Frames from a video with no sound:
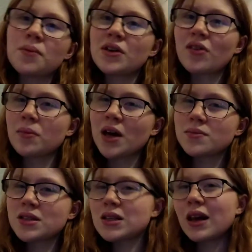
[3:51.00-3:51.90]
if I
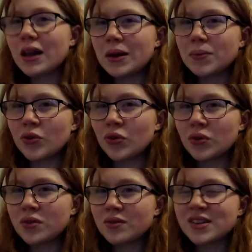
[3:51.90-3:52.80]
become slightly
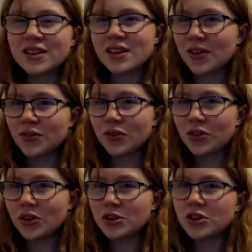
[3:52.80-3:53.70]
more successful
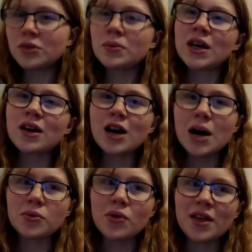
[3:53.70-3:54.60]
on YouTube.
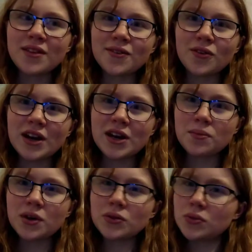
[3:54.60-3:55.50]
I'm aware that right now
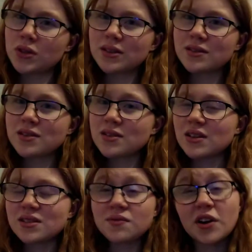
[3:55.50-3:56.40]
my audience
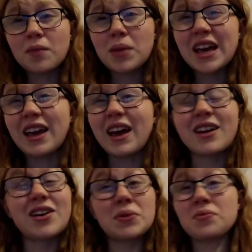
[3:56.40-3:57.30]
isn't very big,
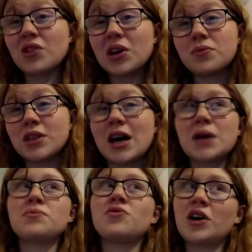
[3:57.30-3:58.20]
and I'm fine with that.
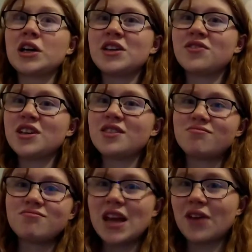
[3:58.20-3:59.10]
I'm fine if it
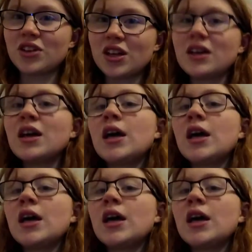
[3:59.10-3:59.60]
never